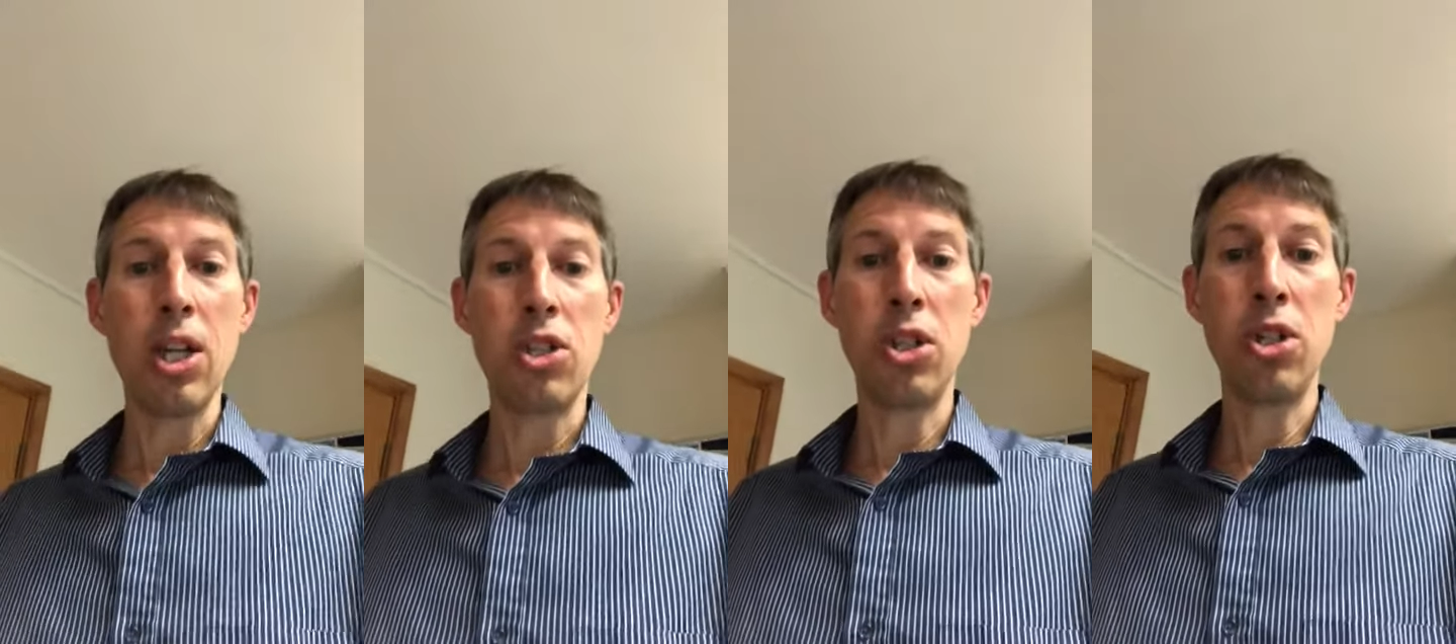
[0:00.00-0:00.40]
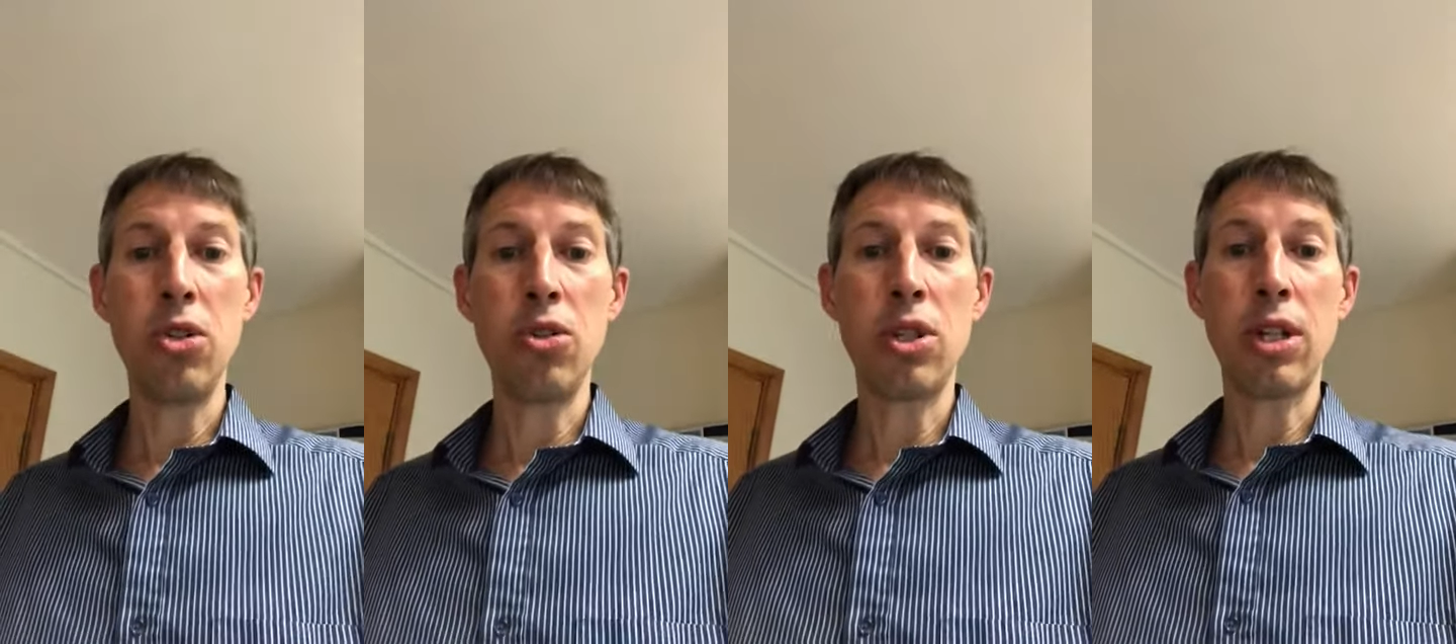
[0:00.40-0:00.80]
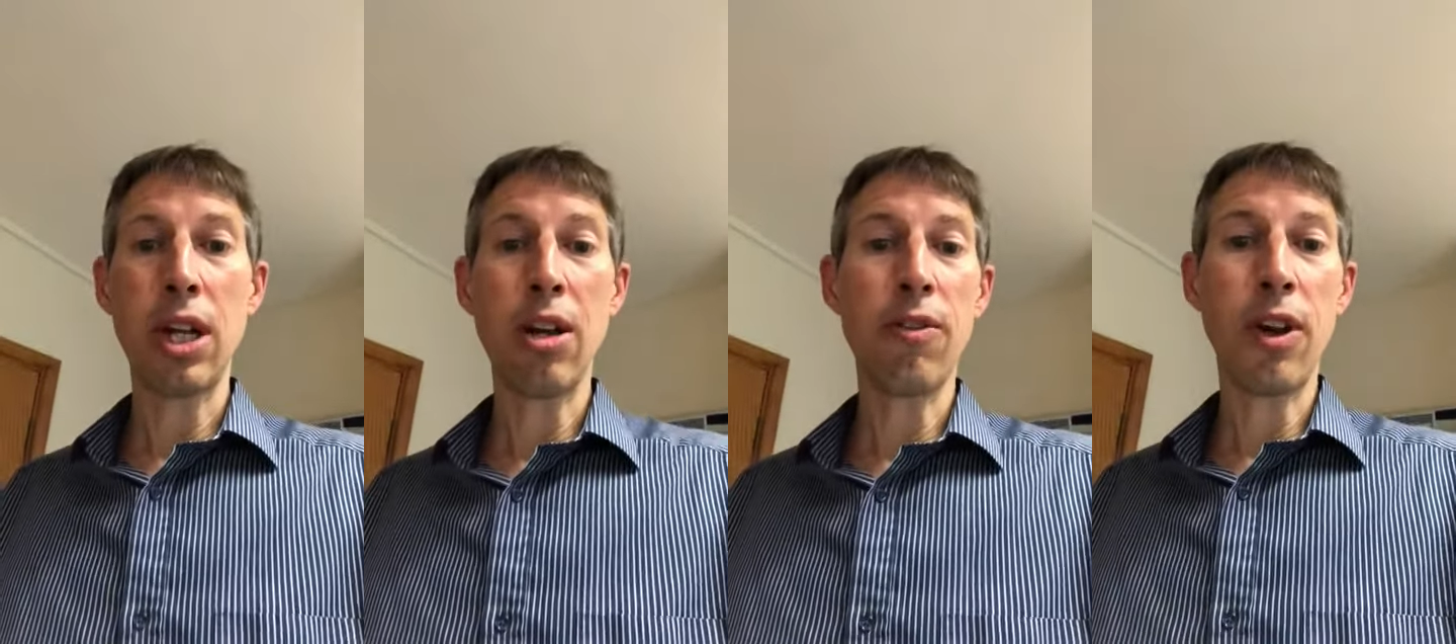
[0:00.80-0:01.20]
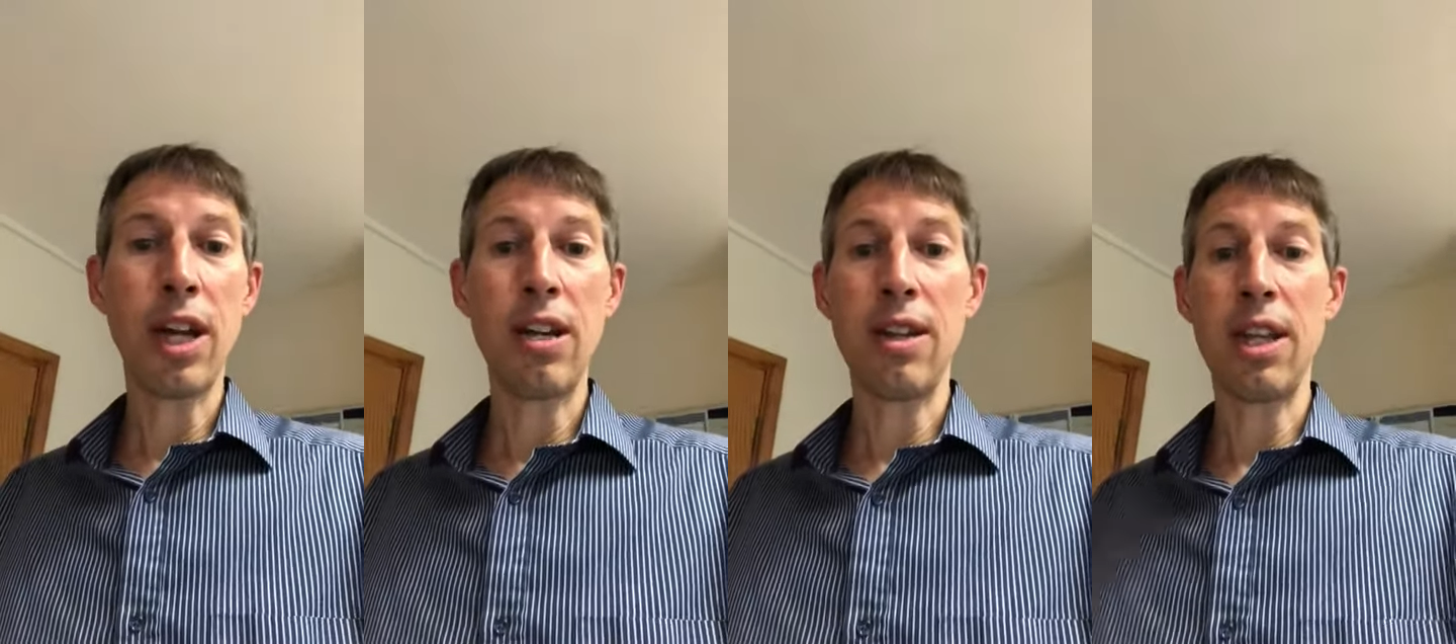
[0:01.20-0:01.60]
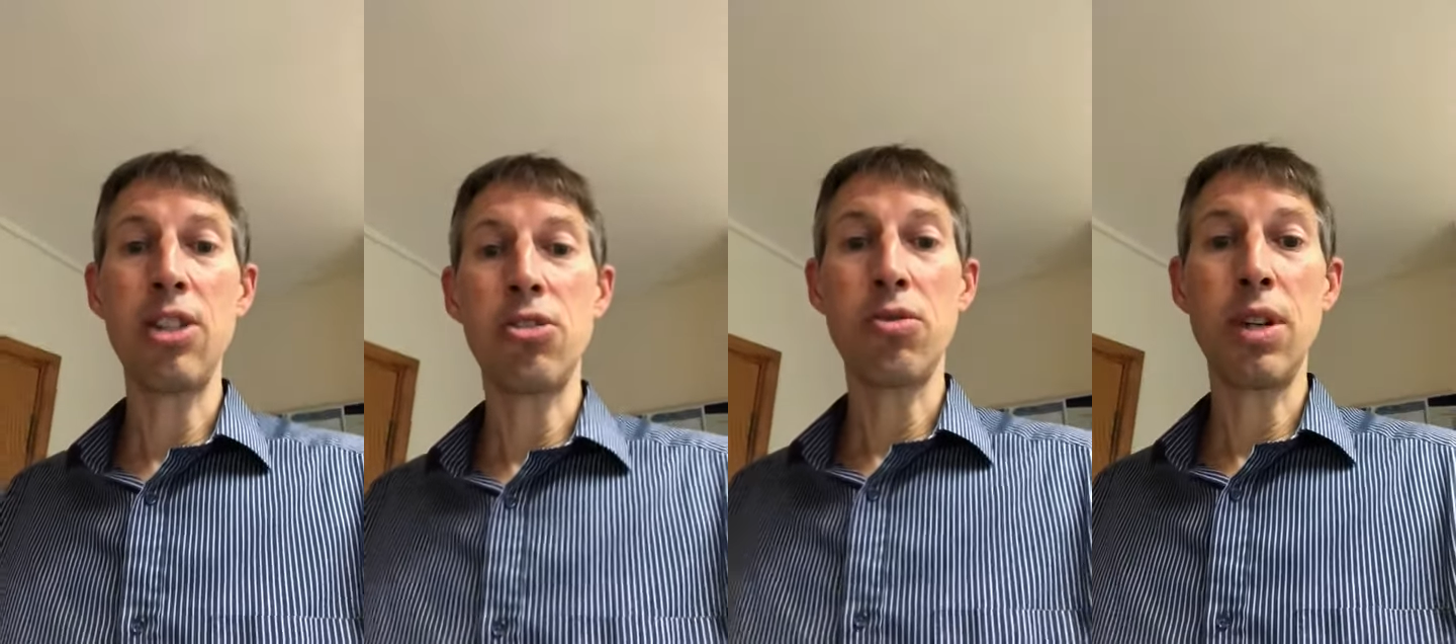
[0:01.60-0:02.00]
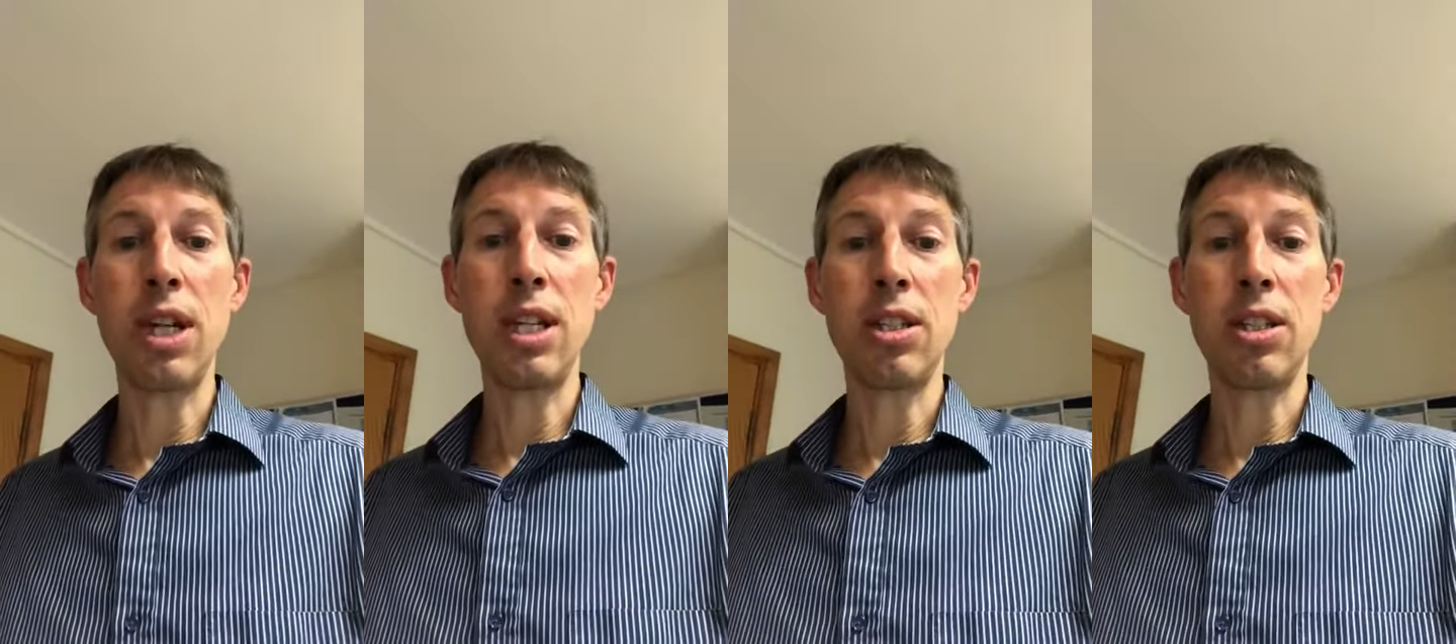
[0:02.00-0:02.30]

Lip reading: to clarify any of the history,